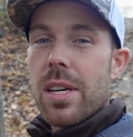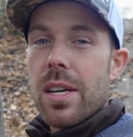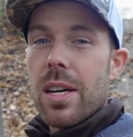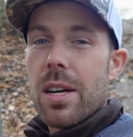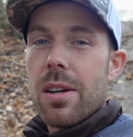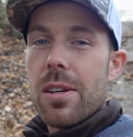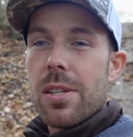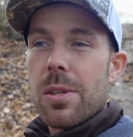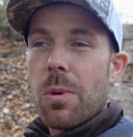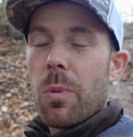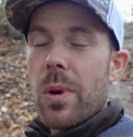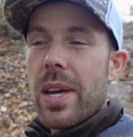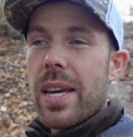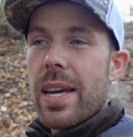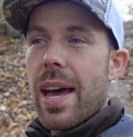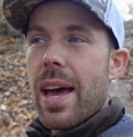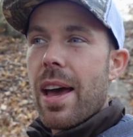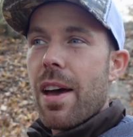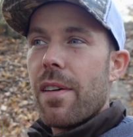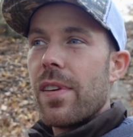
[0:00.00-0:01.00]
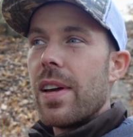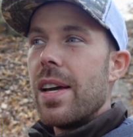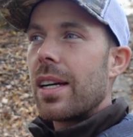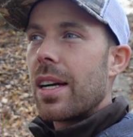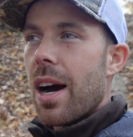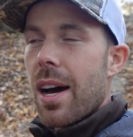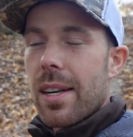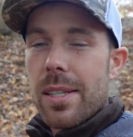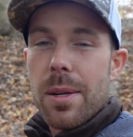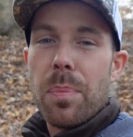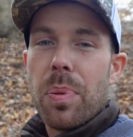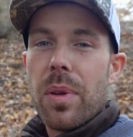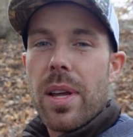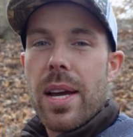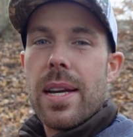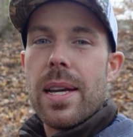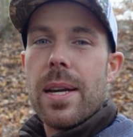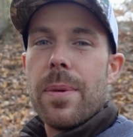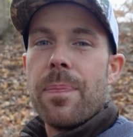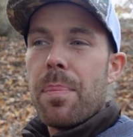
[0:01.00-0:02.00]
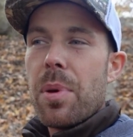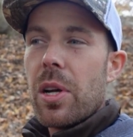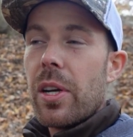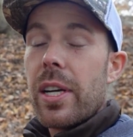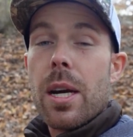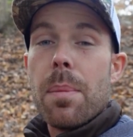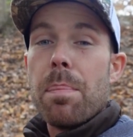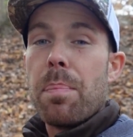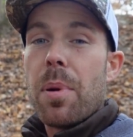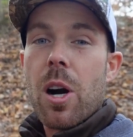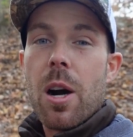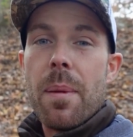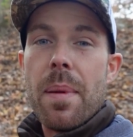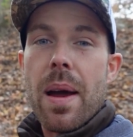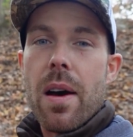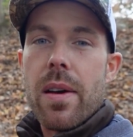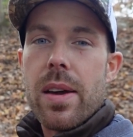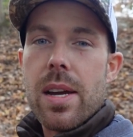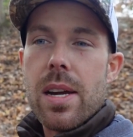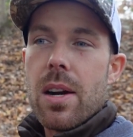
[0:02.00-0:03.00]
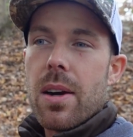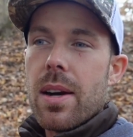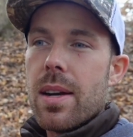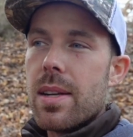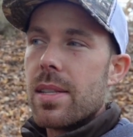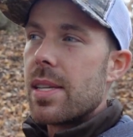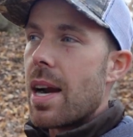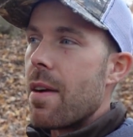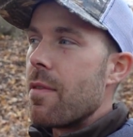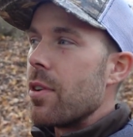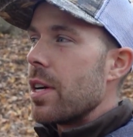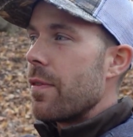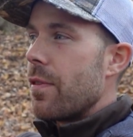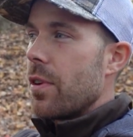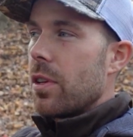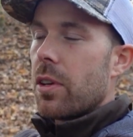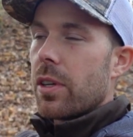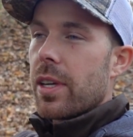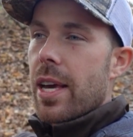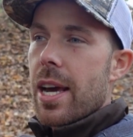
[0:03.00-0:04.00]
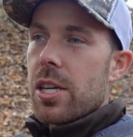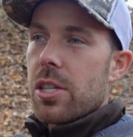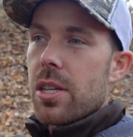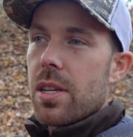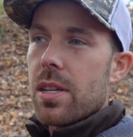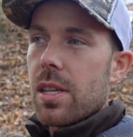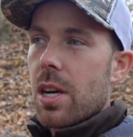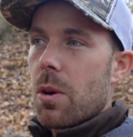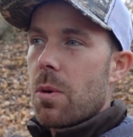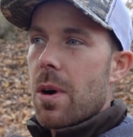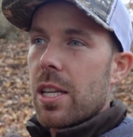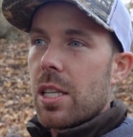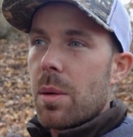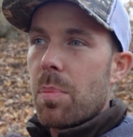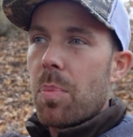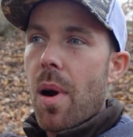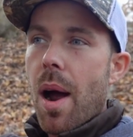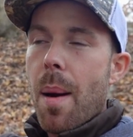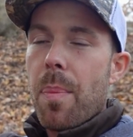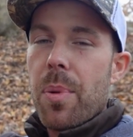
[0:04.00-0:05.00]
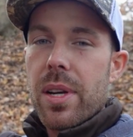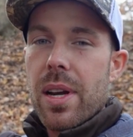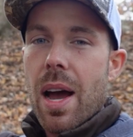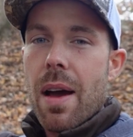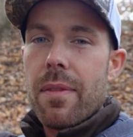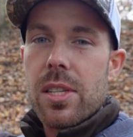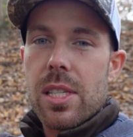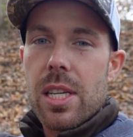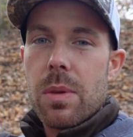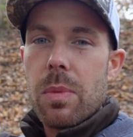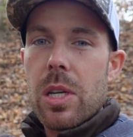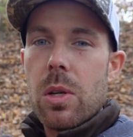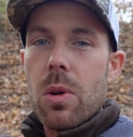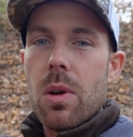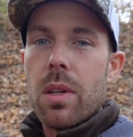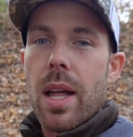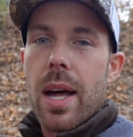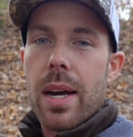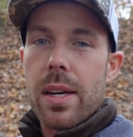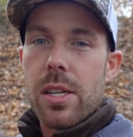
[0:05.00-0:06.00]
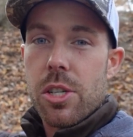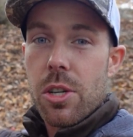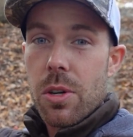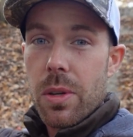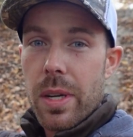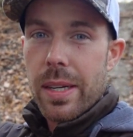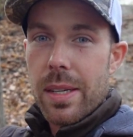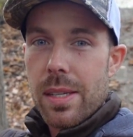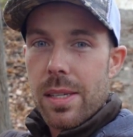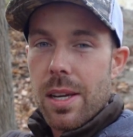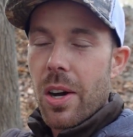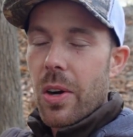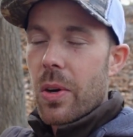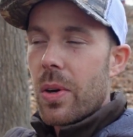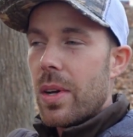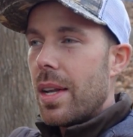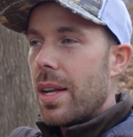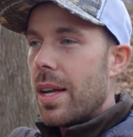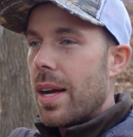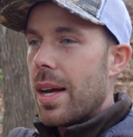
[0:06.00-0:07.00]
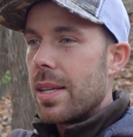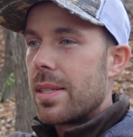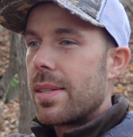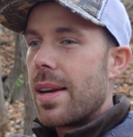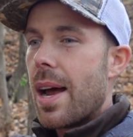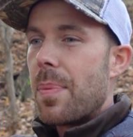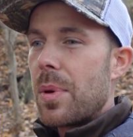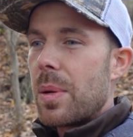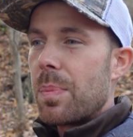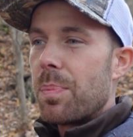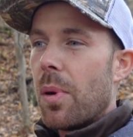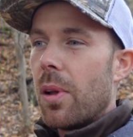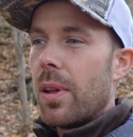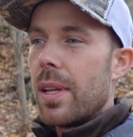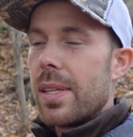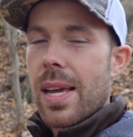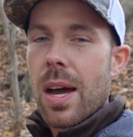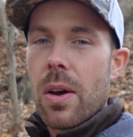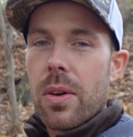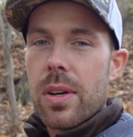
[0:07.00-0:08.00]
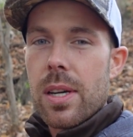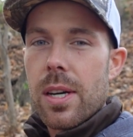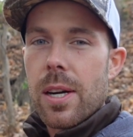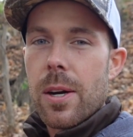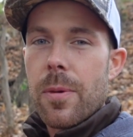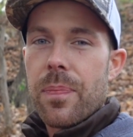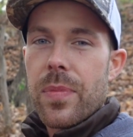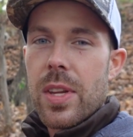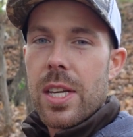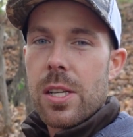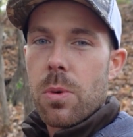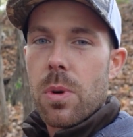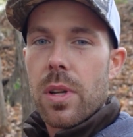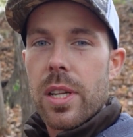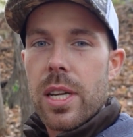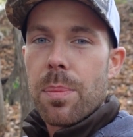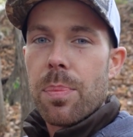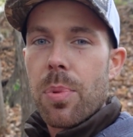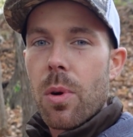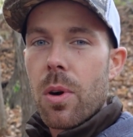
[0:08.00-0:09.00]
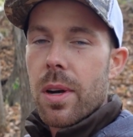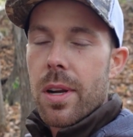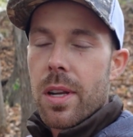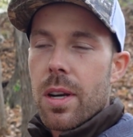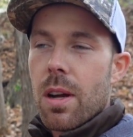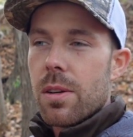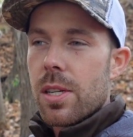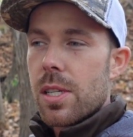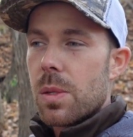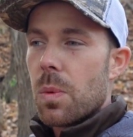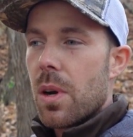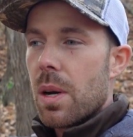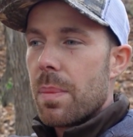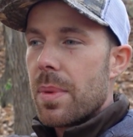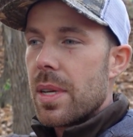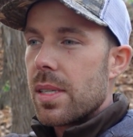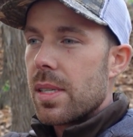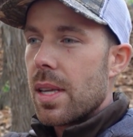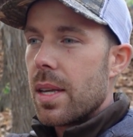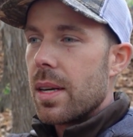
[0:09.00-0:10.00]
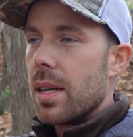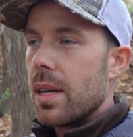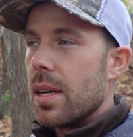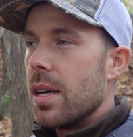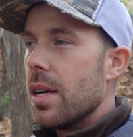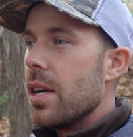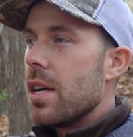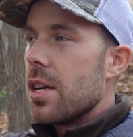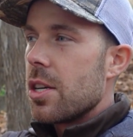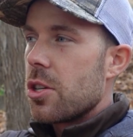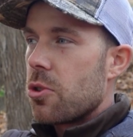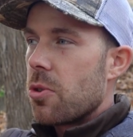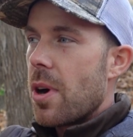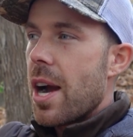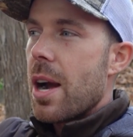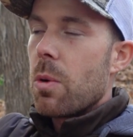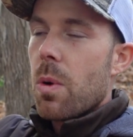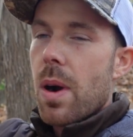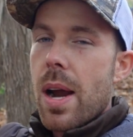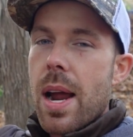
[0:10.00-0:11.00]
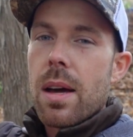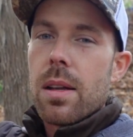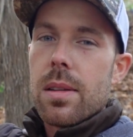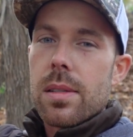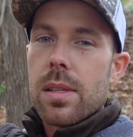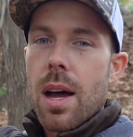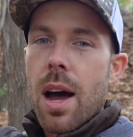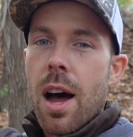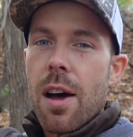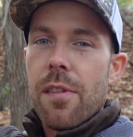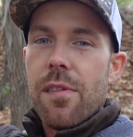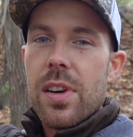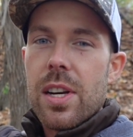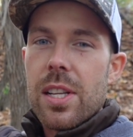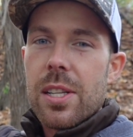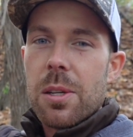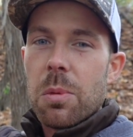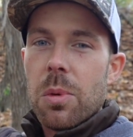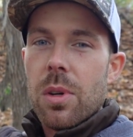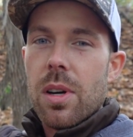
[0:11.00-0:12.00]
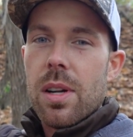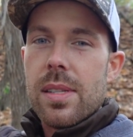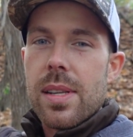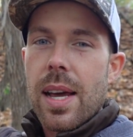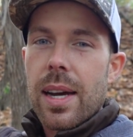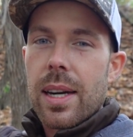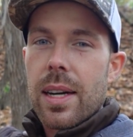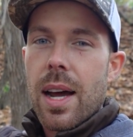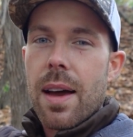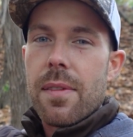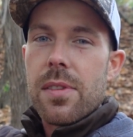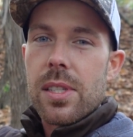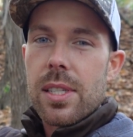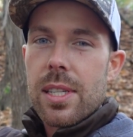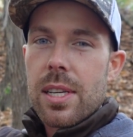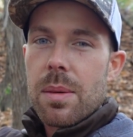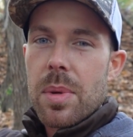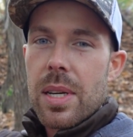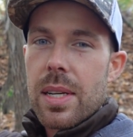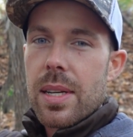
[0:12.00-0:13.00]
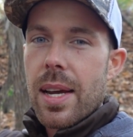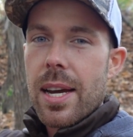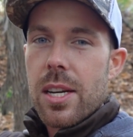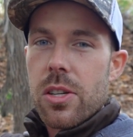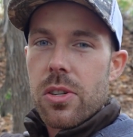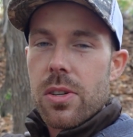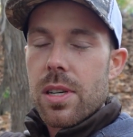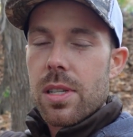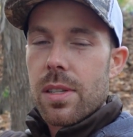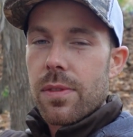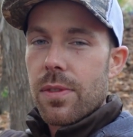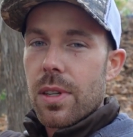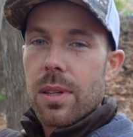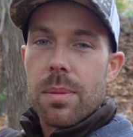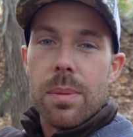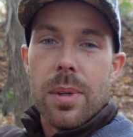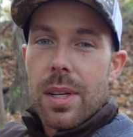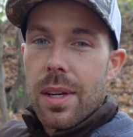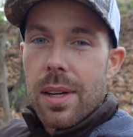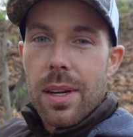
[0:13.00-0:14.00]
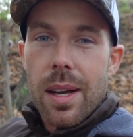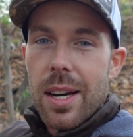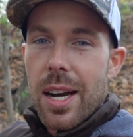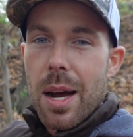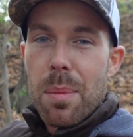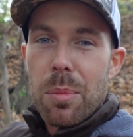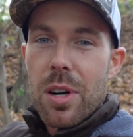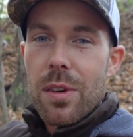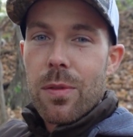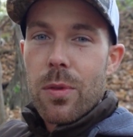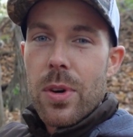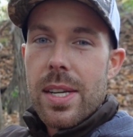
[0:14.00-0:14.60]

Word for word: years, we have contemplated building a berm out here in several different locations around the property. Obviously we do a lot of shooting, so uh, stopping bullets out here is really important. You don't just wanna be sending stray rounds off into the woods. That could obviously be dangerous for a number of